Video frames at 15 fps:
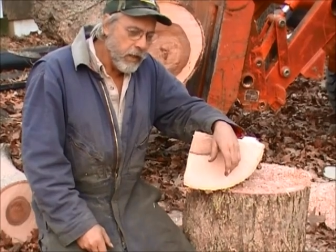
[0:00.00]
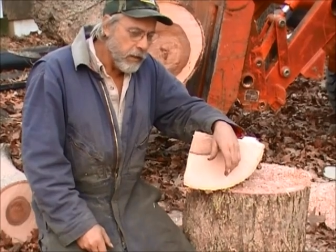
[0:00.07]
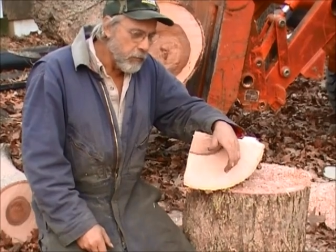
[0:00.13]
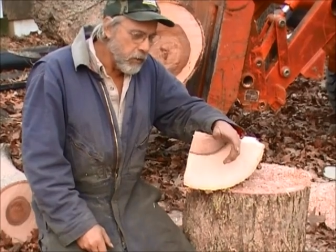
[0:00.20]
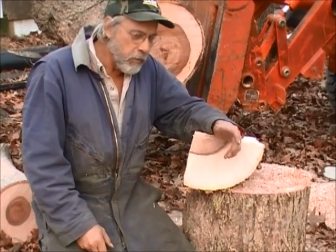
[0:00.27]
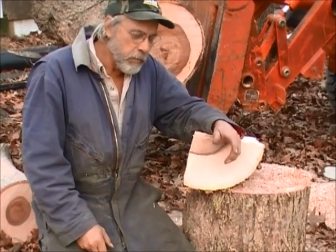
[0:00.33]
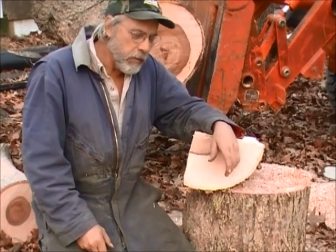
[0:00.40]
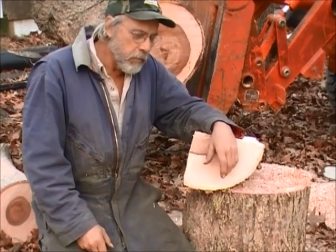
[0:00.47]
And
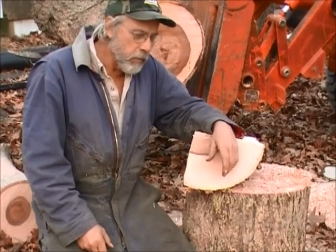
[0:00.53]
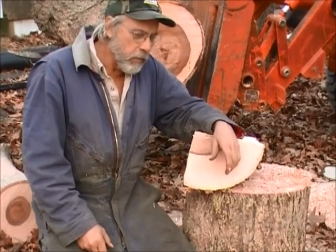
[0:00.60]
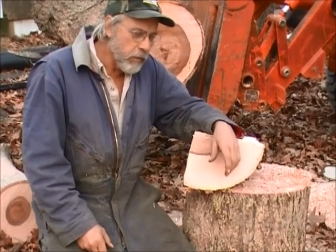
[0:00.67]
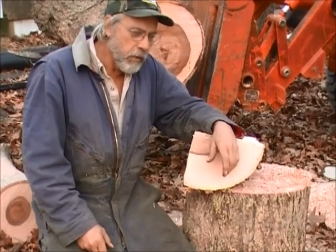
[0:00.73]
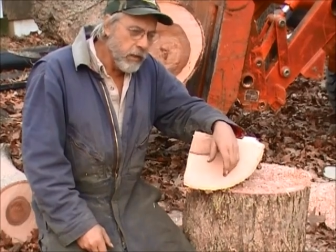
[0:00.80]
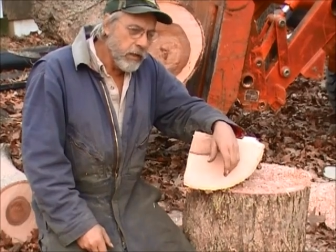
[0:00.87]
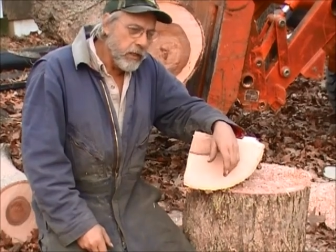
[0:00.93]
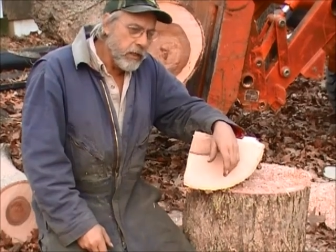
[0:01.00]
most
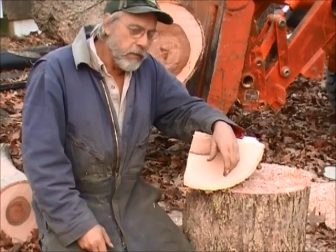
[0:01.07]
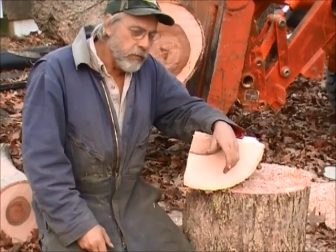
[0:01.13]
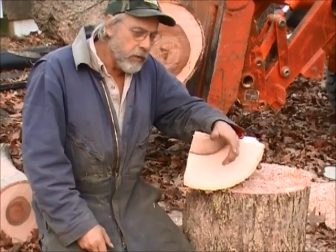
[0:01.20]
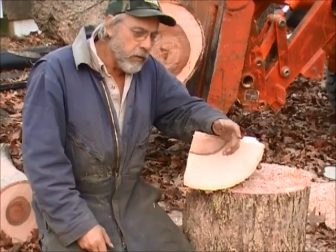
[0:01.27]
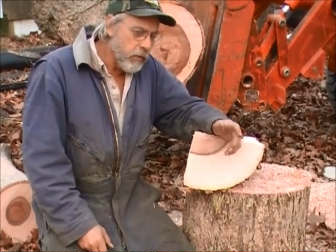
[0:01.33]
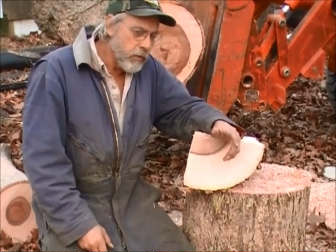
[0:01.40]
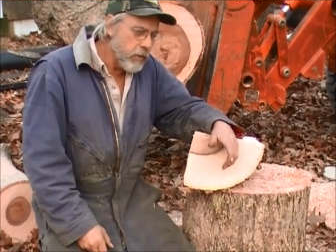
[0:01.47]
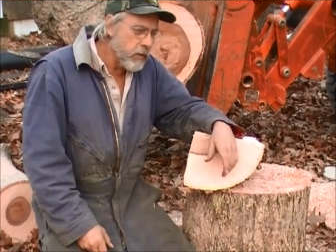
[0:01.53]
people, if
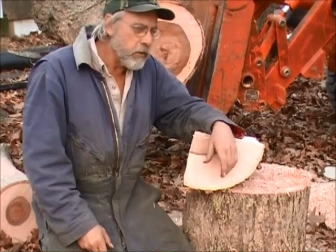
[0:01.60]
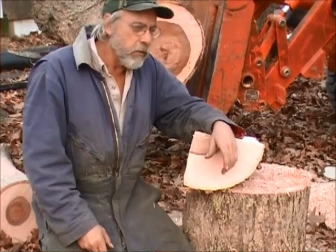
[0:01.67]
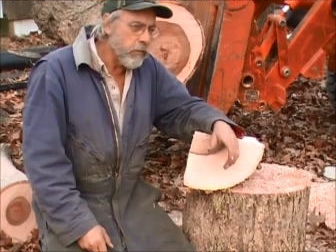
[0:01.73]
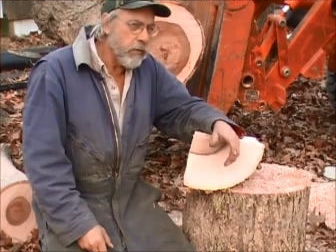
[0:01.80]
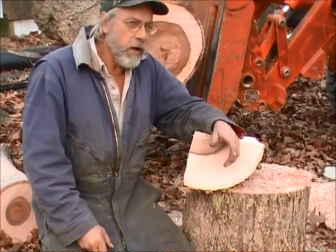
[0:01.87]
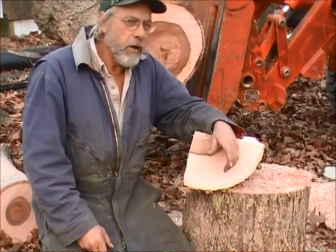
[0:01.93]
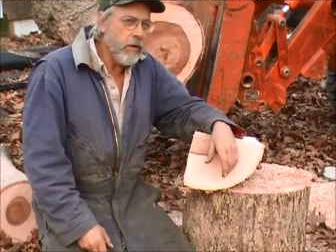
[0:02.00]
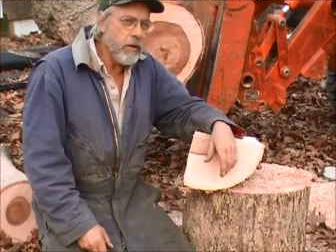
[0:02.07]
you don't use a
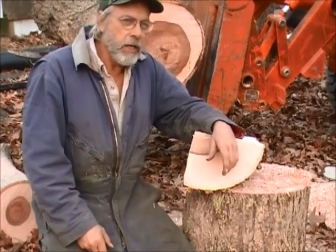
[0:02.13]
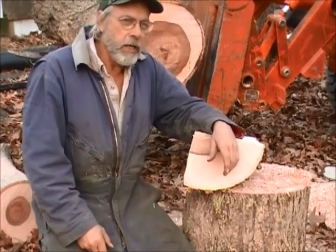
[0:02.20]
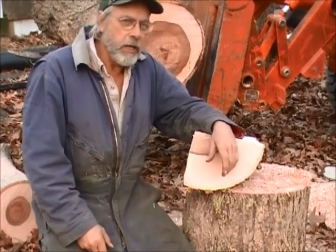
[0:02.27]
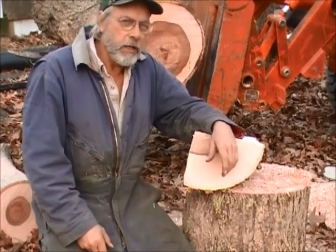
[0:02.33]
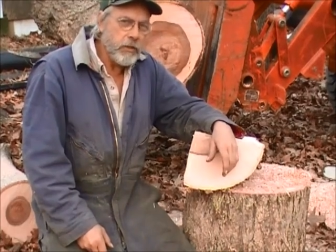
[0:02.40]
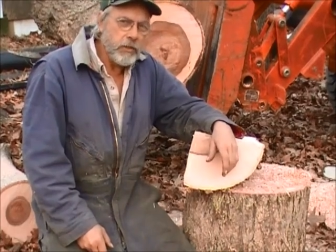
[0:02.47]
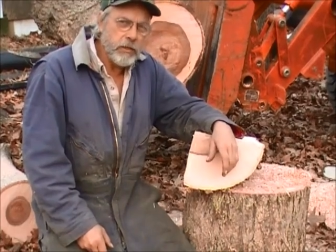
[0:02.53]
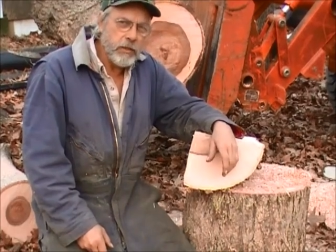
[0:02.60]
file
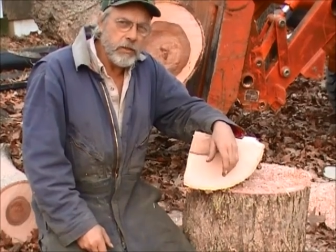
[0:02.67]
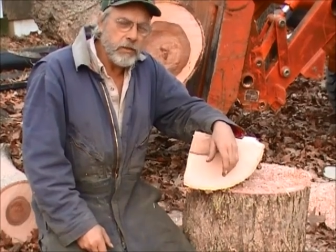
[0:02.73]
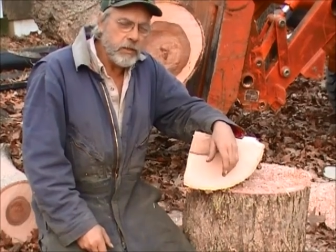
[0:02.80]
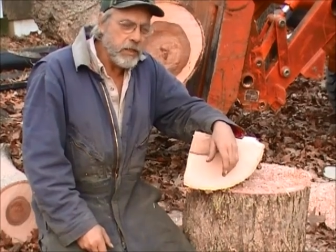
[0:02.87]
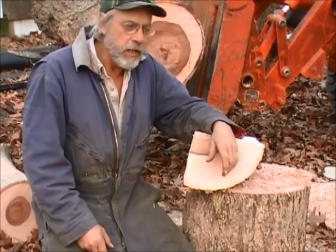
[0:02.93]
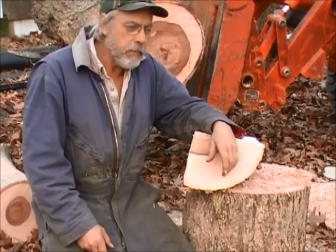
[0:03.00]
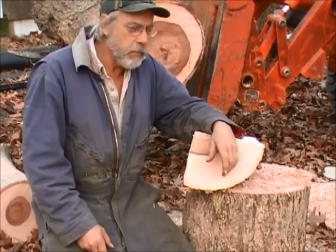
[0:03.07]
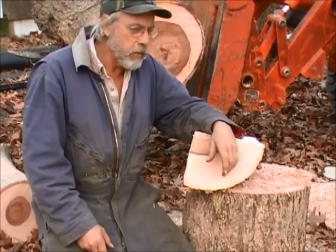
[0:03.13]
gauge to
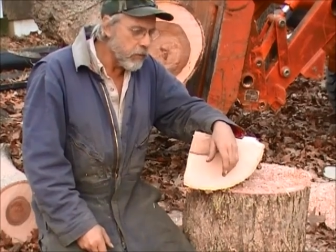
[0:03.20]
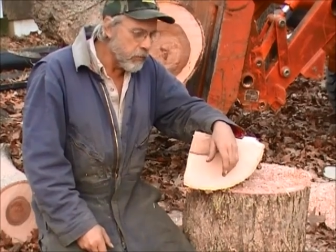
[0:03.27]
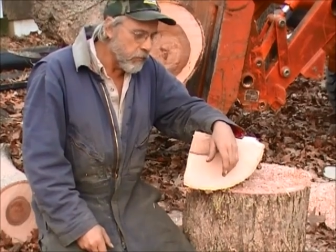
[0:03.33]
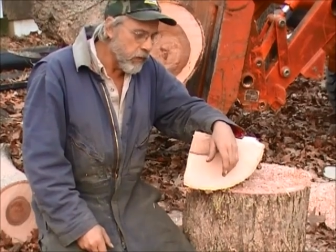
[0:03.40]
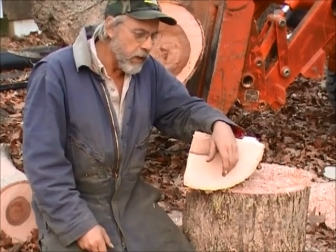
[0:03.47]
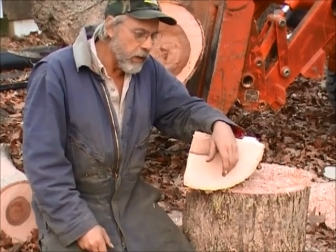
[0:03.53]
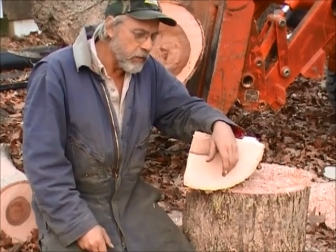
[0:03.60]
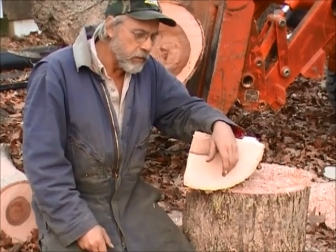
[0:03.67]
keep your
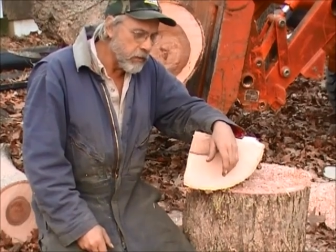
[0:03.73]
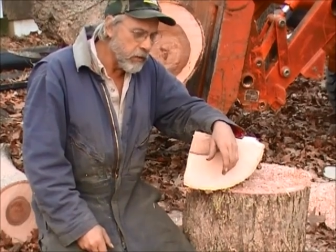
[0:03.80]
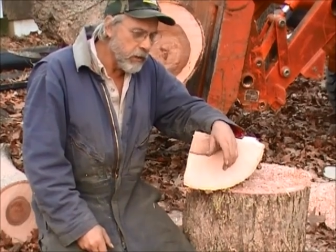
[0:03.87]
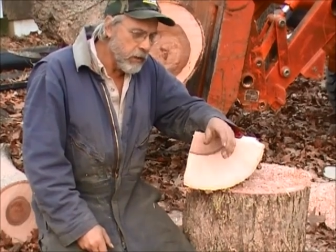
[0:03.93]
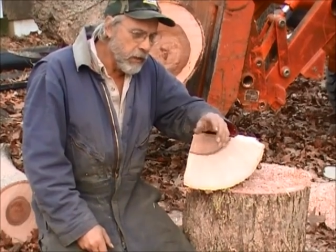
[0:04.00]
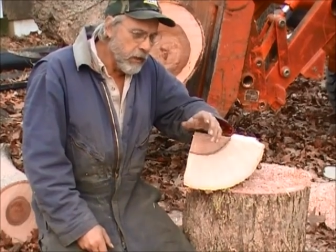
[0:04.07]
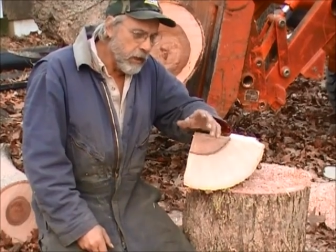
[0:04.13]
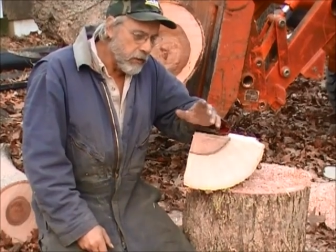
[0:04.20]
files
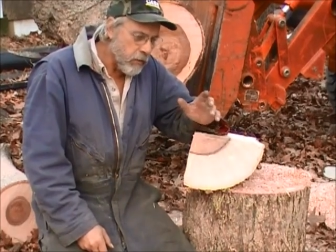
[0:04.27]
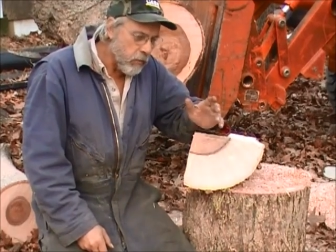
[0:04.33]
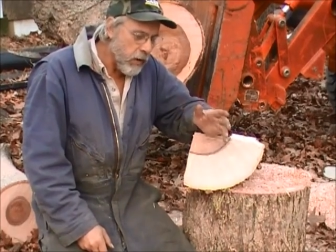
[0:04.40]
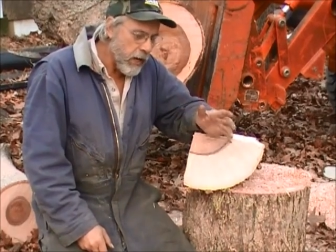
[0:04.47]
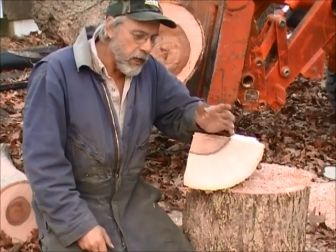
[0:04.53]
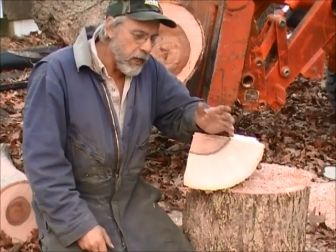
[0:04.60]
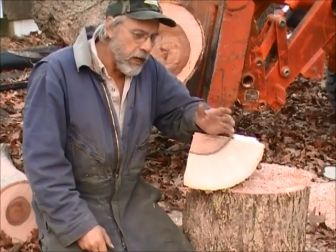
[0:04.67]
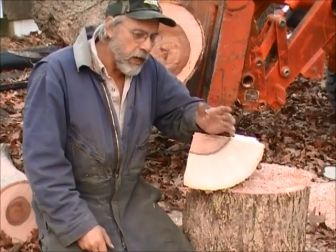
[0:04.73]
at the right